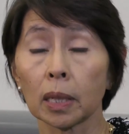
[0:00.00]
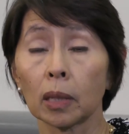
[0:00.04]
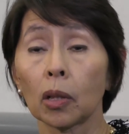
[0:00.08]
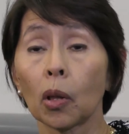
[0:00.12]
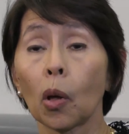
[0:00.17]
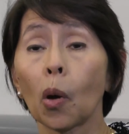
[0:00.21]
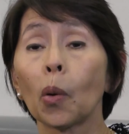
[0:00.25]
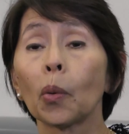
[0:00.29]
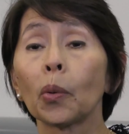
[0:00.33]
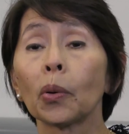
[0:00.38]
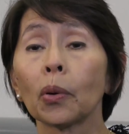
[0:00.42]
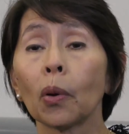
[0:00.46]

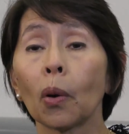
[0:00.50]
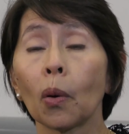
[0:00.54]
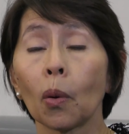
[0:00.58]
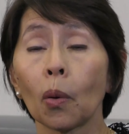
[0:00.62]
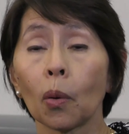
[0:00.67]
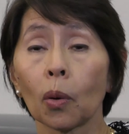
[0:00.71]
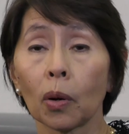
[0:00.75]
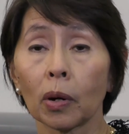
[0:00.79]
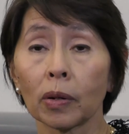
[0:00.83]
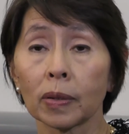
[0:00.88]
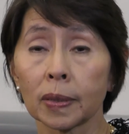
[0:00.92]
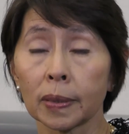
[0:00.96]
alone
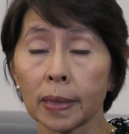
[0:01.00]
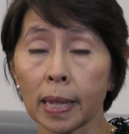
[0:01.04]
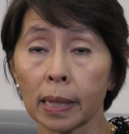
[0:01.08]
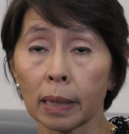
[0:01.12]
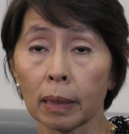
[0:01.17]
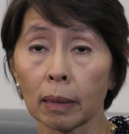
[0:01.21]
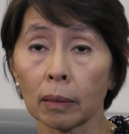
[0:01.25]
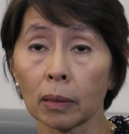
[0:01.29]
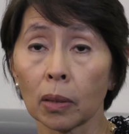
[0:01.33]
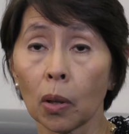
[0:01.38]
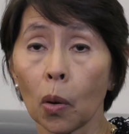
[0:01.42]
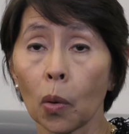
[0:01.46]
or
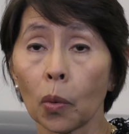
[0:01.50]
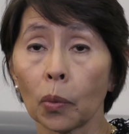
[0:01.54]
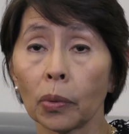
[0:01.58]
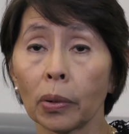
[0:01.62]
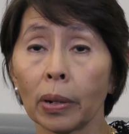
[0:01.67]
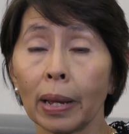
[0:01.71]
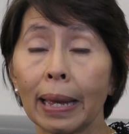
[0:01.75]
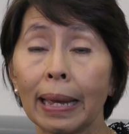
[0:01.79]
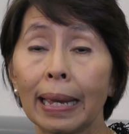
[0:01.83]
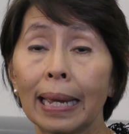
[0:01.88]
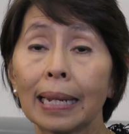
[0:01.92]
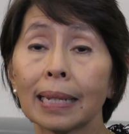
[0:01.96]
zinc alone.